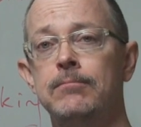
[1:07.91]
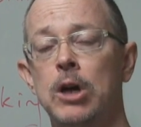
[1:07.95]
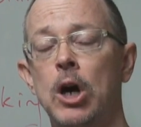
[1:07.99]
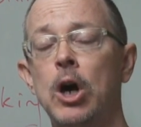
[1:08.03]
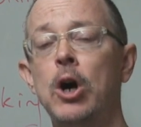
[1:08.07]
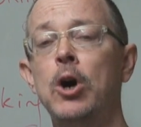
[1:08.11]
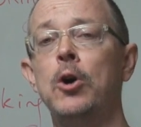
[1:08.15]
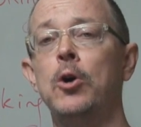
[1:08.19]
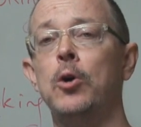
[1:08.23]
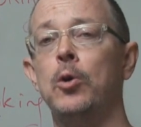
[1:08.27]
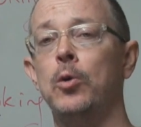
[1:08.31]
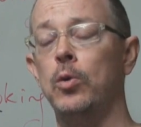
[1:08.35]

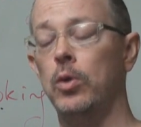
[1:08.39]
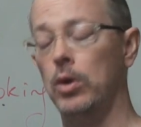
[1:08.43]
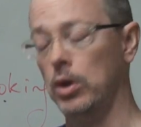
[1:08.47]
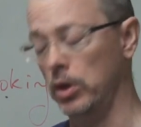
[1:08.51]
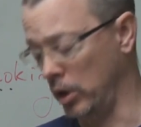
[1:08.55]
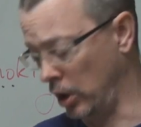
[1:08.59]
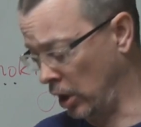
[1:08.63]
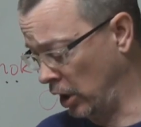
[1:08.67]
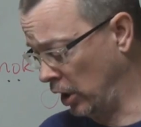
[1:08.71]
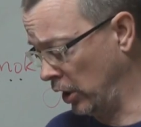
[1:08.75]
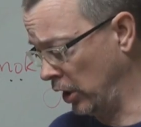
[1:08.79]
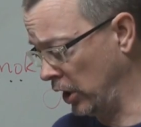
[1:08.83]

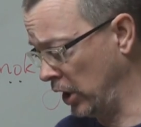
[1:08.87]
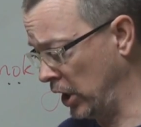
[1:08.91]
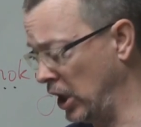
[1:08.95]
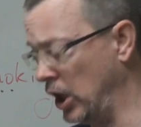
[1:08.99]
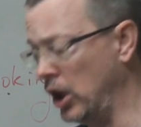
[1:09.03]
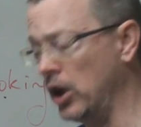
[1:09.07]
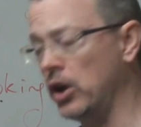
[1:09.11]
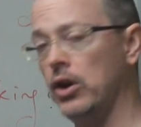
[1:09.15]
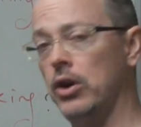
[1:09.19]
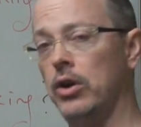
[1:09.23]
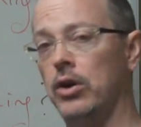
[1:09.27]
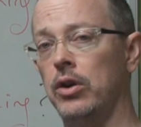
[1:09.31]

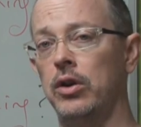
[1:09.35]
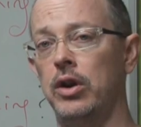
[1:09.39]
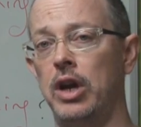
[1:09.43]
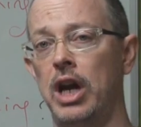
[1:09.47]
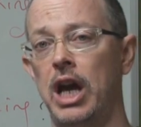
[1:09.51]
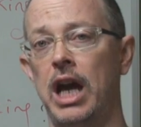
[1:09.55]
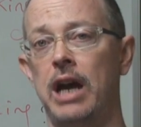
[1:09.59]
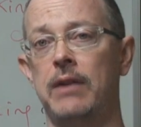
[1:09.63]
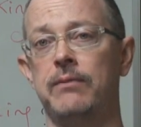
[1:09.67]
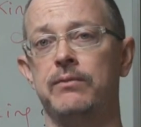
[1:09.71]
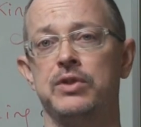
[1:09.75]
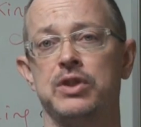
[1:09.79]
Here,
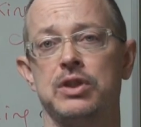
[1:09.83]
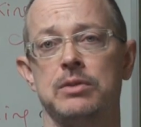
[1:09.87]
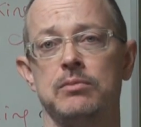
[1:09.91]
have